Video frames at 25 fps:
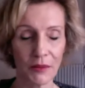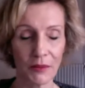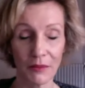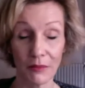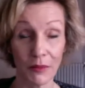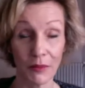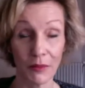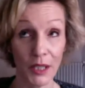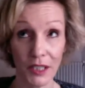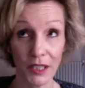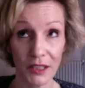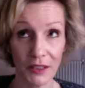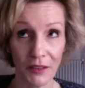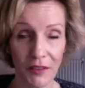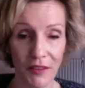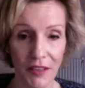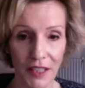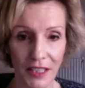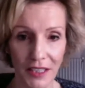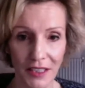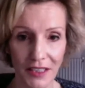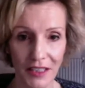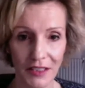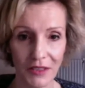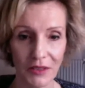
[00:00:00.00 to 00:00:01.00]
what are the
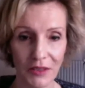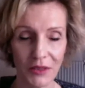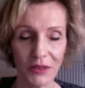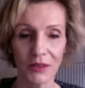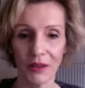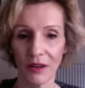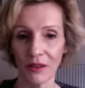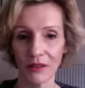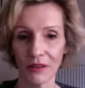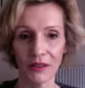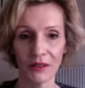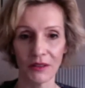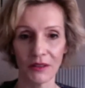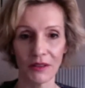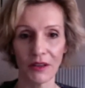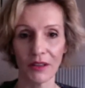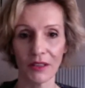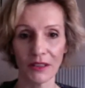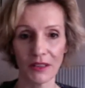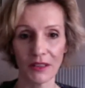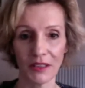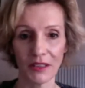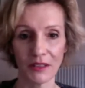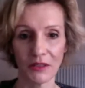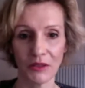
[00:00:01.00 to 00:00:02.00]
things that
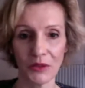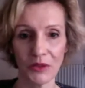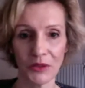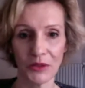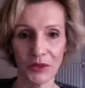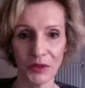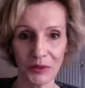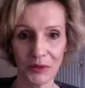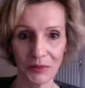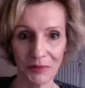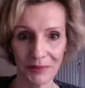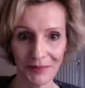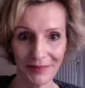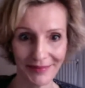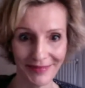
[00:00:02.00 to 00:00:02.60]
that you do.